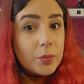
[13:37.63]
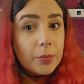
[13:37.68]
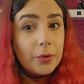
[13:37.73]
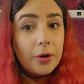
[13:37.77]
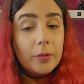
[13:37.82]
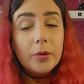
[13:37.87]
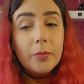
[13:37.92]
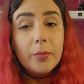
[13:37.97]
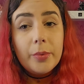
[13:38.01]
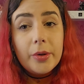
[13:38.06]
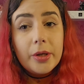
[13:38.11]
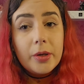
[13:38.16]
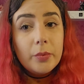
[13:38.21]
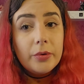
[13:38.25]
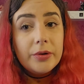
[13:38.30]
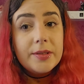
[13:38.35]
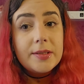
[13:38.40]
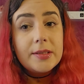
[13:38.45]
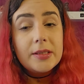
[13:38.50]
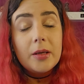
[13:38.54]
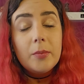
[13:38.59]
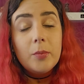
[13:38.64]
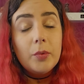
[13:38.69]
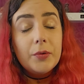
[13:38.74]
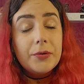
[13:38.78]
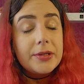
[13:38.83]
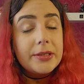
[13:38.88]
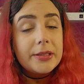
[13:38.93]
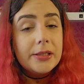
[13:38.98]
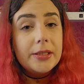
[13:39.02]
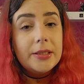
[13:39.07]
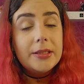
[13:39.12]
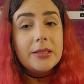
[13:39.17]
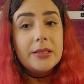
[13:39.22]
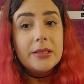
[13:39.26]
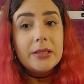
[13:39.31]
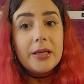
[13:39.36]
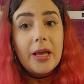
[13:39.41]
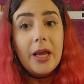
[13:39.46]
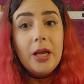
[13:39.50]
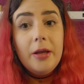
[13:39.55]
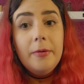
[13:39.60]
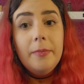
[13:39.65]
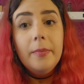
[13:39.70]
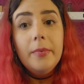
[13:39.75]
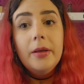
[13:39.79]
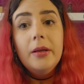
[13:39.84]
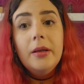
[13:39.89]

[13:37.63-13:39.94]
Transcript: probably will stay mostly the same,